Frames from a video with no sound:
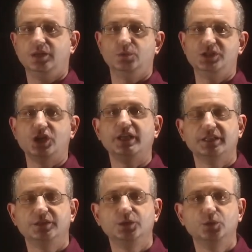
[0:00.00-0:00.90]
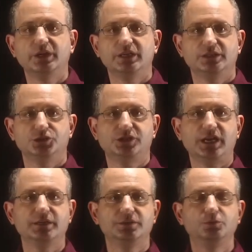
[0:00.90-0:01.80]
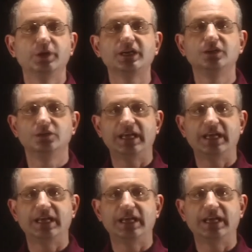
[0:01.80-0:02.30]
we saw that you can understand regular